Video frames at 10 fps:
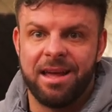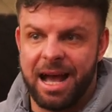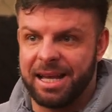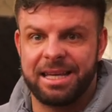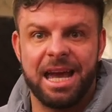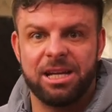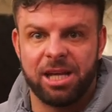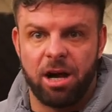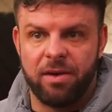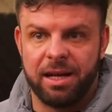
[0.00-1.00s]
I can gauge
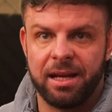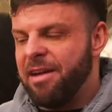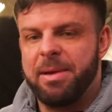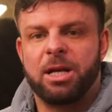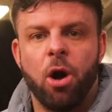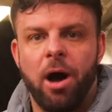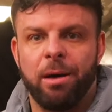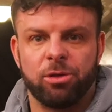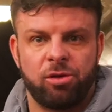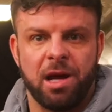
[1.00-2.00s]
that already. I haven't been caught
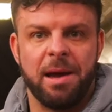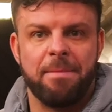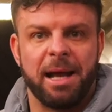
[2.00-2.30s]
out straight away